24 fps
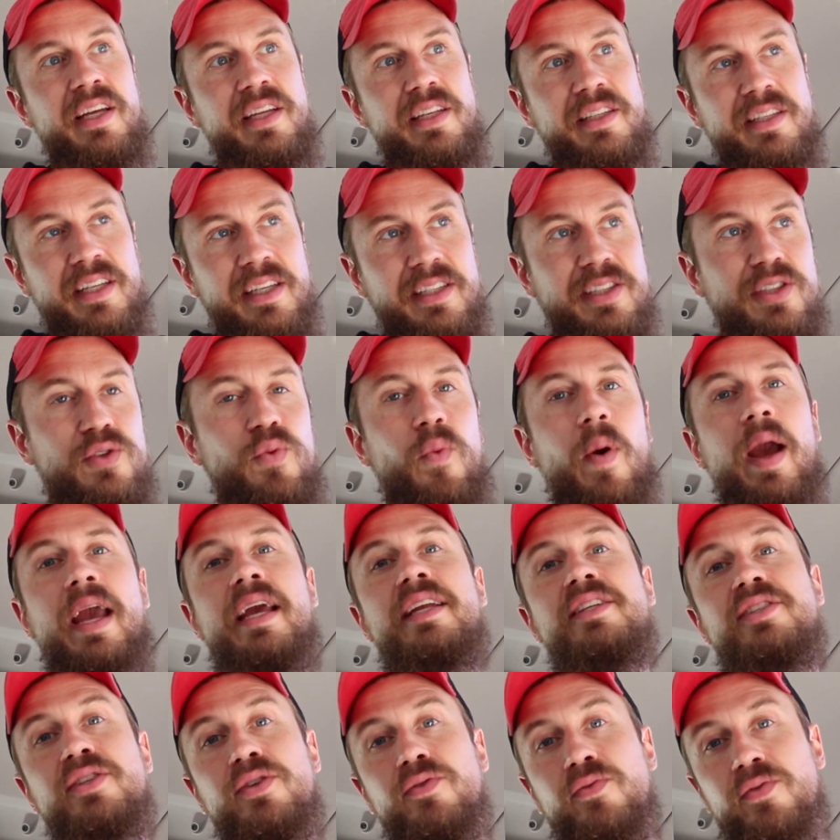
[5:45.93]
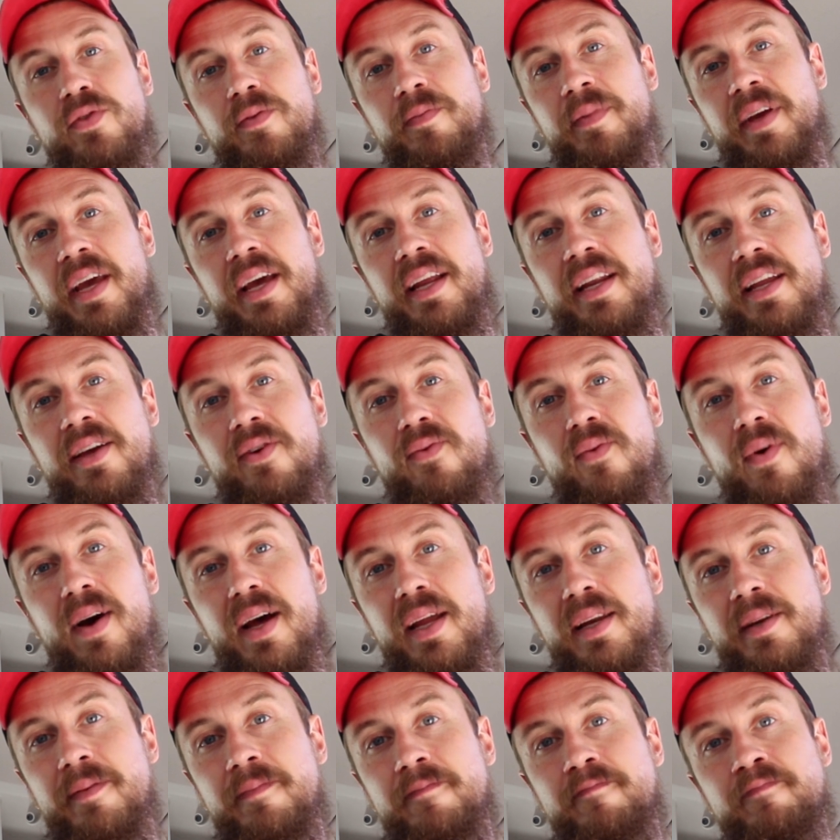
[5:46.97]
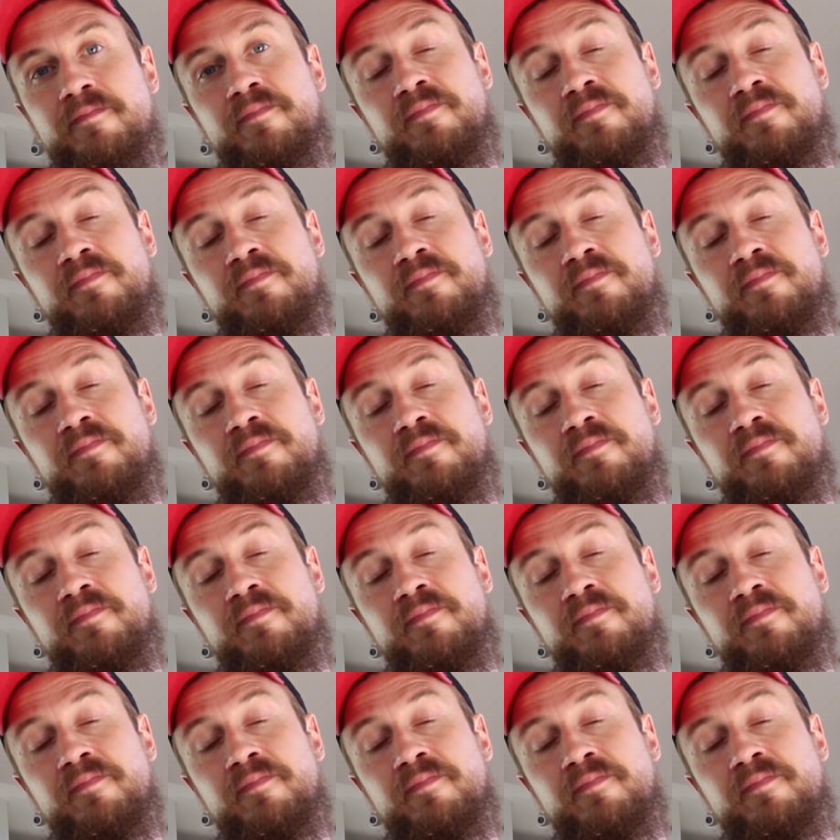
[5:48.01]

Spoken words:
dissuade you from getting one.